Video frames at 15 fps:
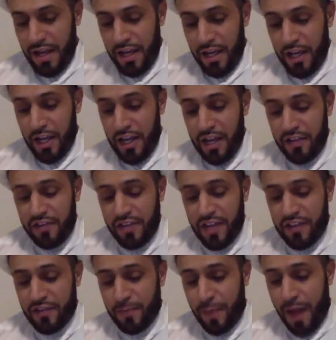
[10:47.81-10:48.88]
it's
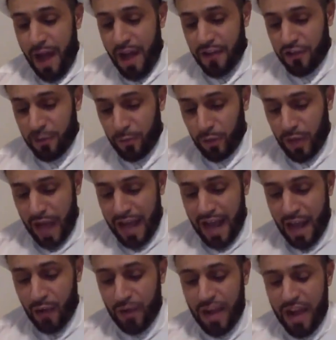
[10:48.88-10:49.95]
possible. I
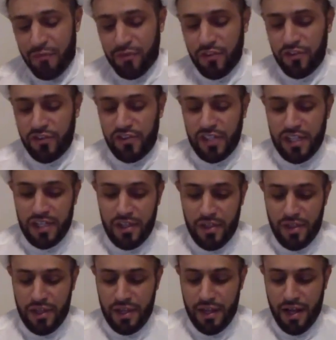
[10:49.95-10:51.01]
would have to see
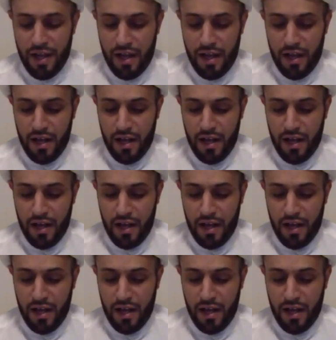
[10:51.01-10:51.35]
the,